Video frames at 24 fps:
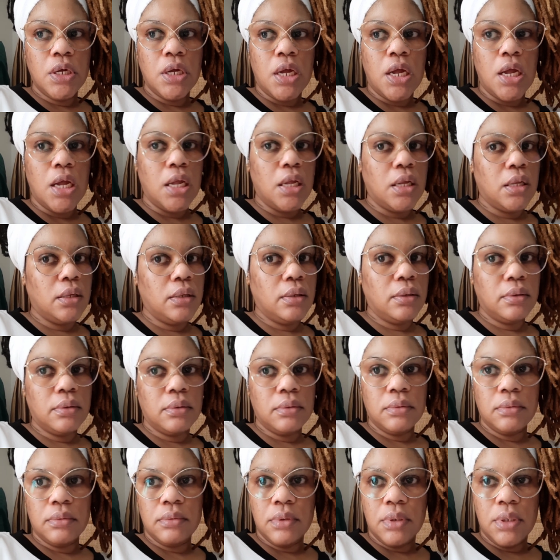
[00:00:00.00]
I
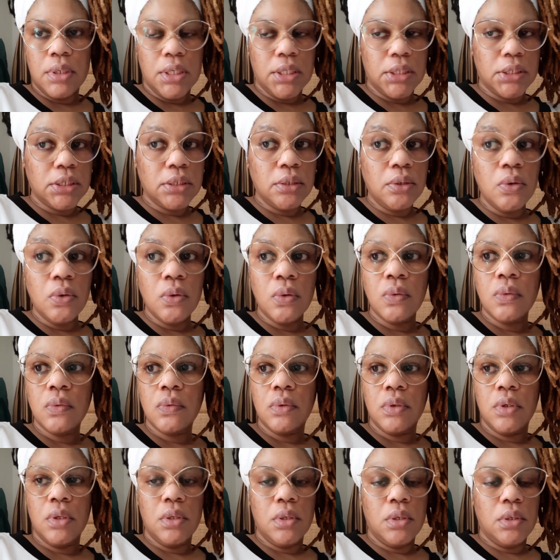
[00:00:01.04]
let it go.
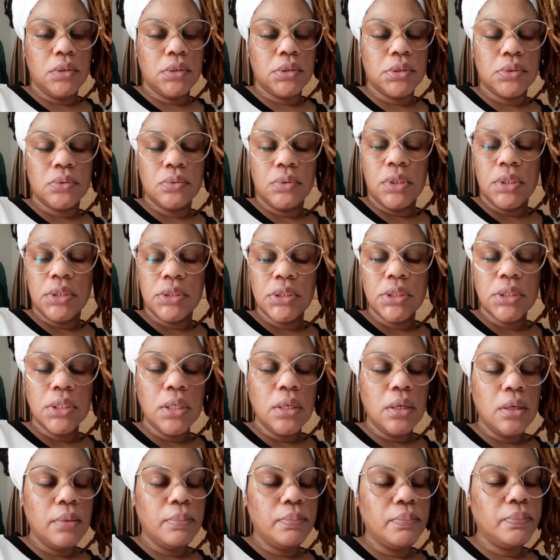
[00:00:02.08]
As soon as it
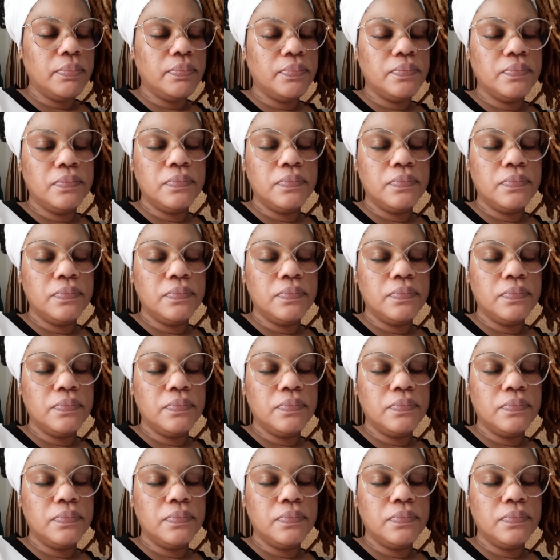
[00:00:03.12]
came,